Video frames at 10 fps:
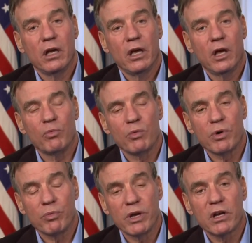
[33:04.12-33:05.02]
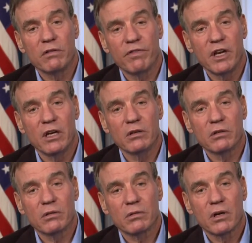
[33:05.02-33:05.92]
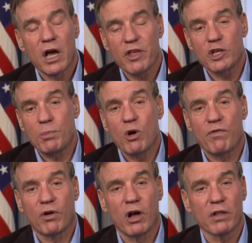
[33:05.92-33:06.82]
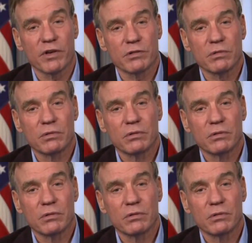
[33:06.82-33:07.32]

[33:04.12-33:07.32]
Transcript: and when we reconvened, I think spoke for all of us